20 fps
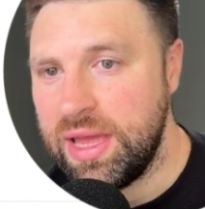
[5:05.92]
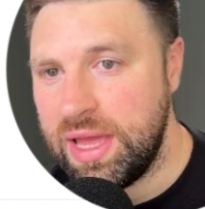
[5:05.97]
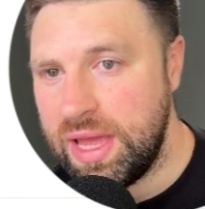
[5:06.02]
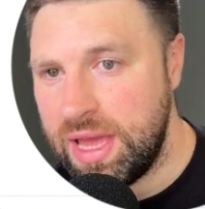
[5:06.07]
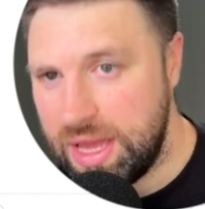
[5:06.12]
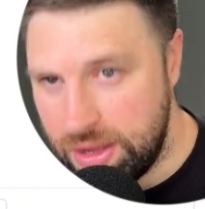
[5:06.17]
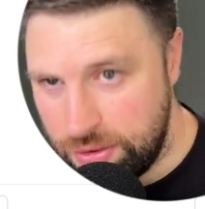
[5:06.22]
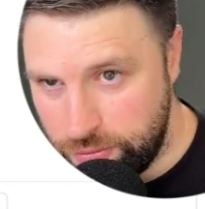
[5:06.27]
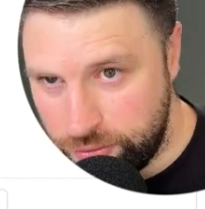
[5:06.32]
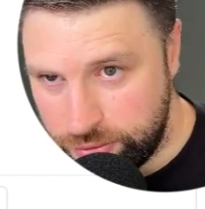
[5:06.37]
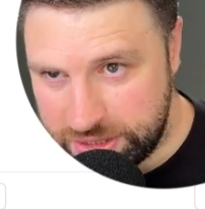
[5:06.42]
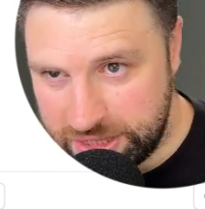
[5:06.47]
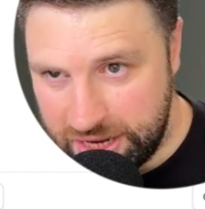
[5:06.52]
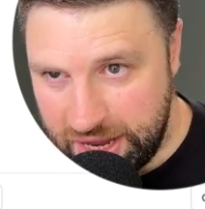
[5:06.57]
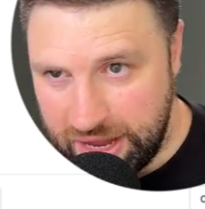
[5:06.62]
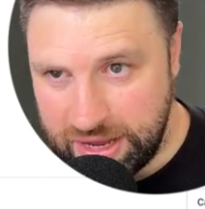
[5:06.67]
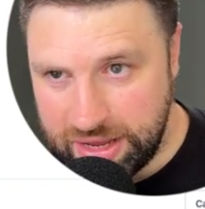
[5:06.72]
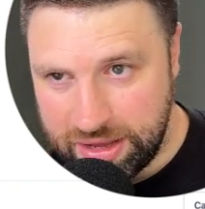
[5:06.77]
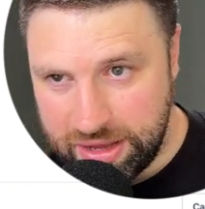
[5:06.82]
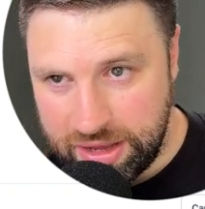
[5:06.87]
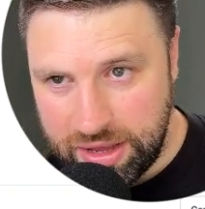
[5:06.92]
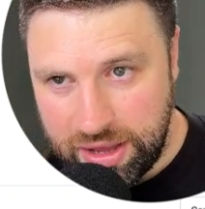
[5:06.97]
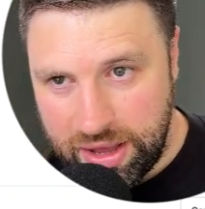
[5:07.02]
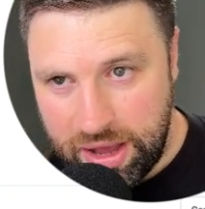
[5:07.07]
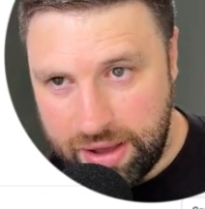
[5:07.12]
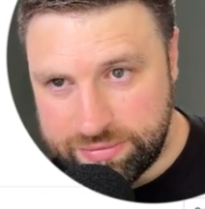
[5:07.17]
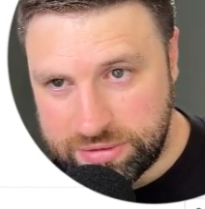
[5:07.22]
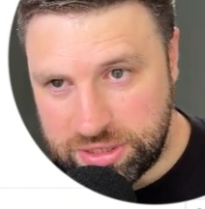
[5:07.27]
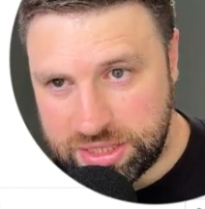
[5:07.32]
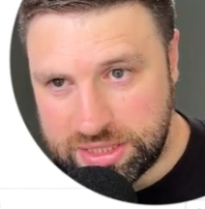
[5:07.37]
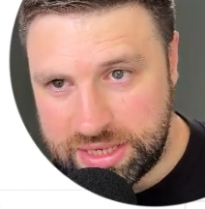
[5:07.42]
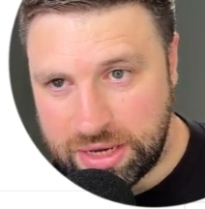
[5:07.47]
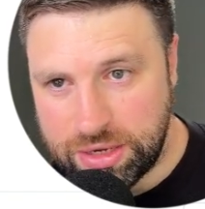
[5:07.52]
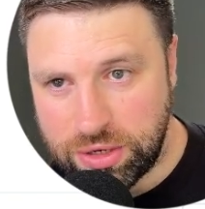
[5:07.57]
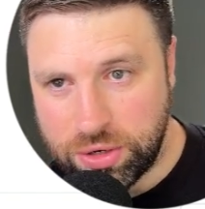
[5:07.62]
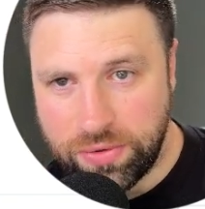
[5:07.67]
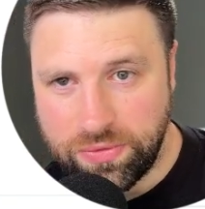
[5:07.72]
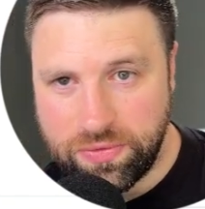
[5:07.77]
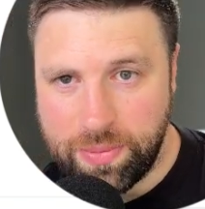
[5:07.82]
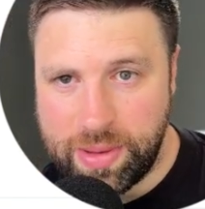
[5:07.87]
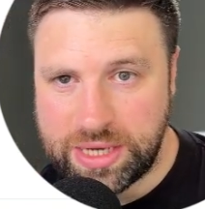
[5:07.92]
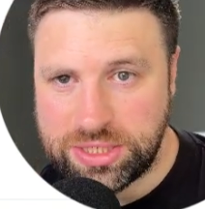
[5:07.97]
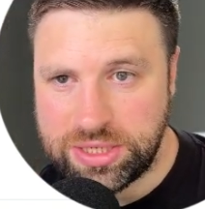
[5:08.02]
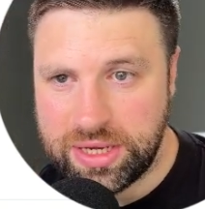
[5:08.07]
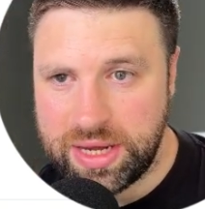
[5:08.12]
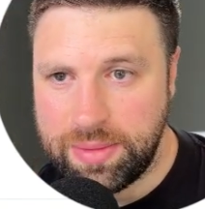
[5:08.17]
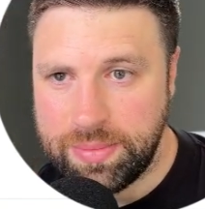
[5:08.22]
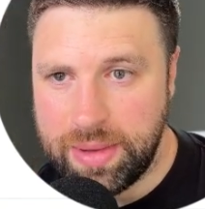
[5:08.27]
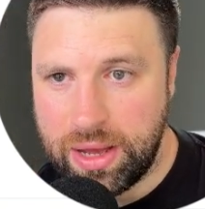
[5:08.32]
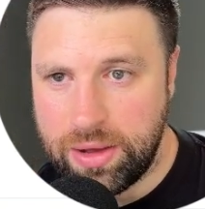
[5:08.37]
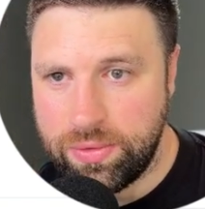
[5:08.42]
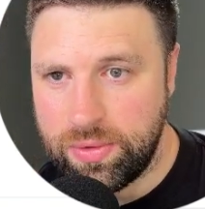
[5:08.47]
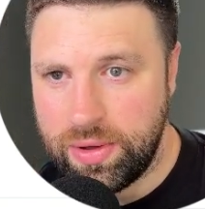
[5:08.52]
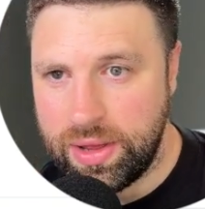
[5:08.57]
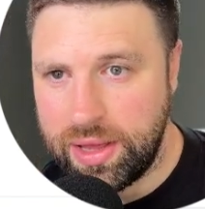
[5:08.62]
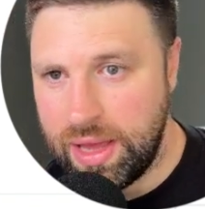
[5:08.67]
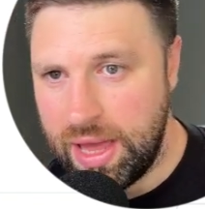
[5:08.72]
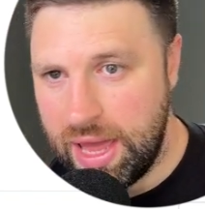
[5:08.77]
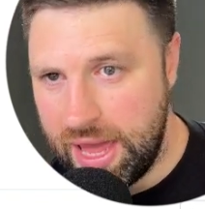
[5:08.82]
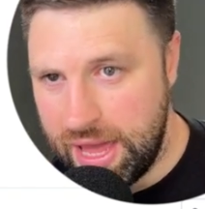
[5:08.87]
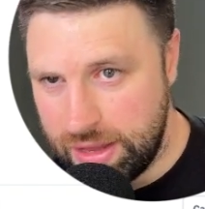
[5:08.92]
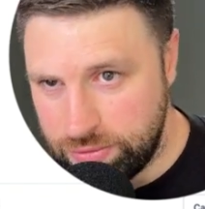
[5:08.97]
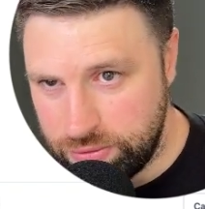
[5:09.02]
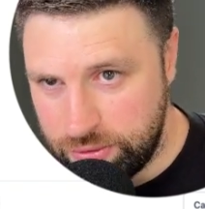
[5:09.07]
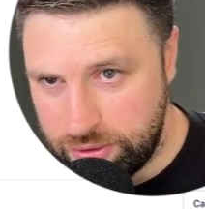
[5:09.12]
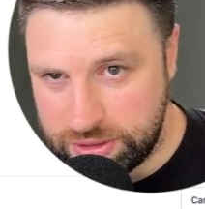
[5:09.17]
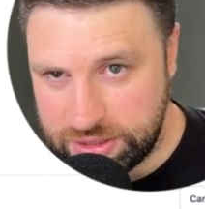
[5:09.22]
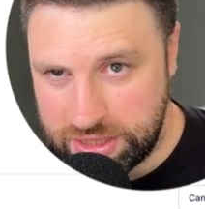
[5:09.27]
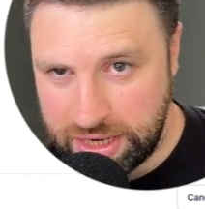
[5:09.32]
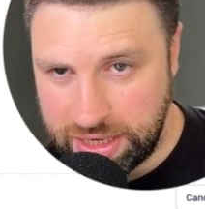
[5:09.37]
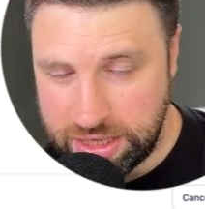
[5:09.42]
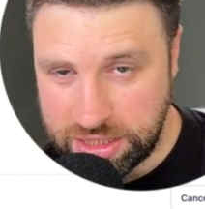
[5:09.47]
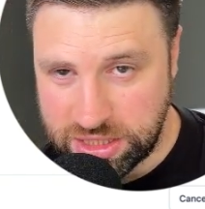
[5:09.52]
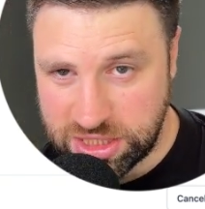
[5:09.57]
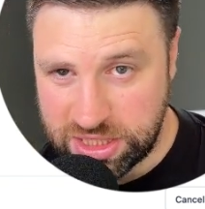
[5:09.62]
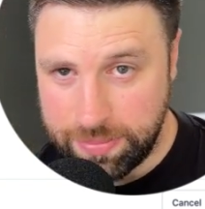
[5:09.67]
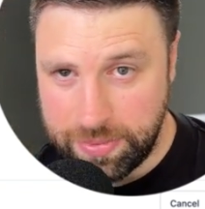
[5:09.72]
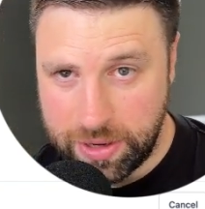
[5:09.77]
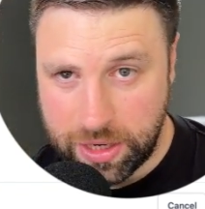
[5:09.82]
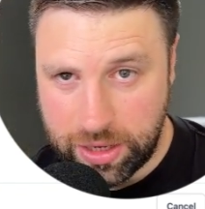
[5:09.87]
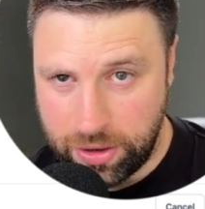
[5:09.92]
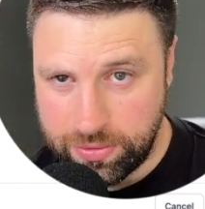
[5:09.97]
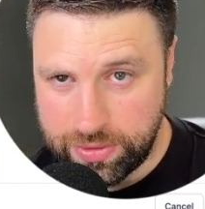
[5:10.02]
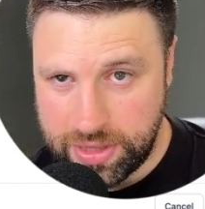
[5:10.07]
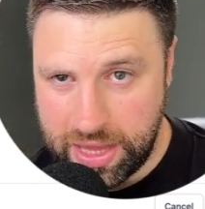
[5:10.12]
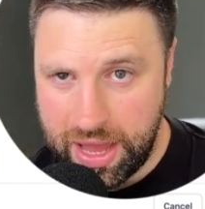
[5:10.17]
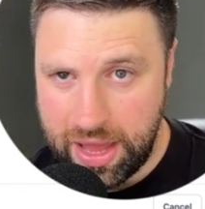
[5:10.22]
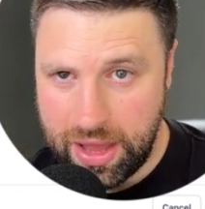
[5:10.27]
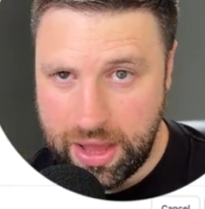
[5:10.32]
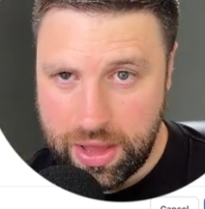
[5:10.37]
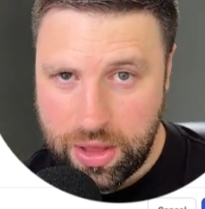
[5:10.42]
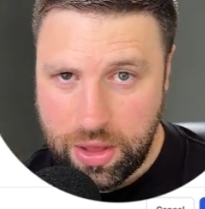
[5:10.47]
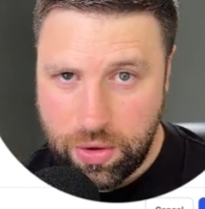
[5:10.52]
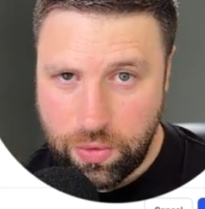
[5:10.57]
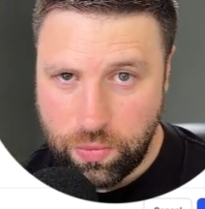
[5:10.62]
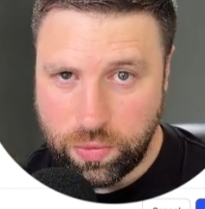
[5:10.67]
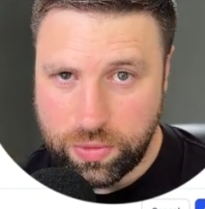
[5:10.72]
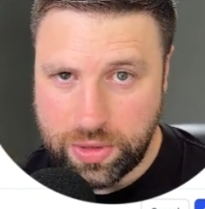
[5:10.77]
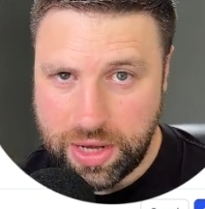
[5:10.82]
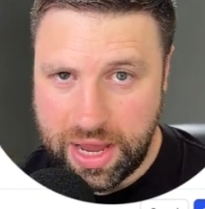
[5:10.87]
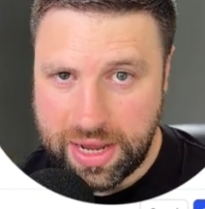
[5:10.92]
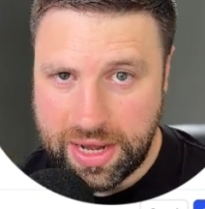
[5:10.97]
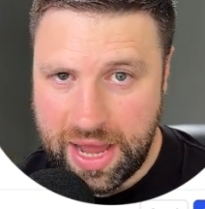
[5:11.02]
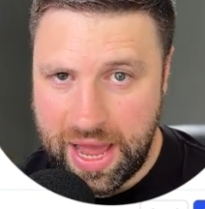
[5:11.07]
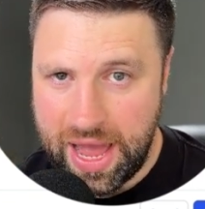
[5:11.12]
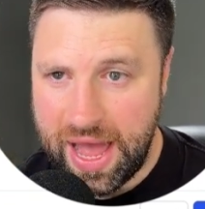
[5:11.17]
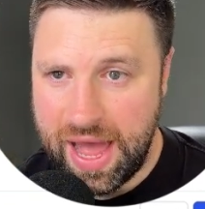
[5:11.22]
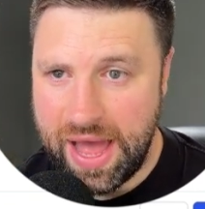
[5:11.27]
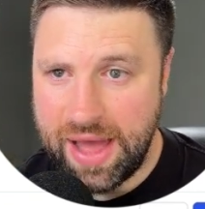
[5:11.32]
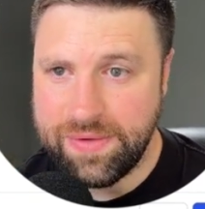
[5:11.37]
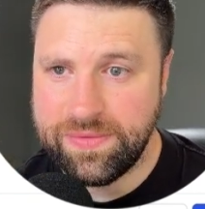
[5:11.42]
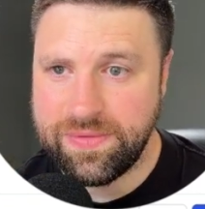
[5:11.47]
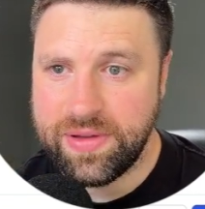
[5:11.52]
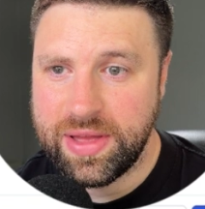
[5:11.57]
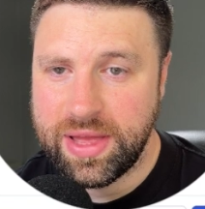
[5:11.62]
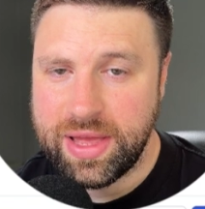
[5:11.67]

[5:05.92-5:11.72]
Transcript: it will say, I've just sent confirmation email, and you see the snippet code there will then have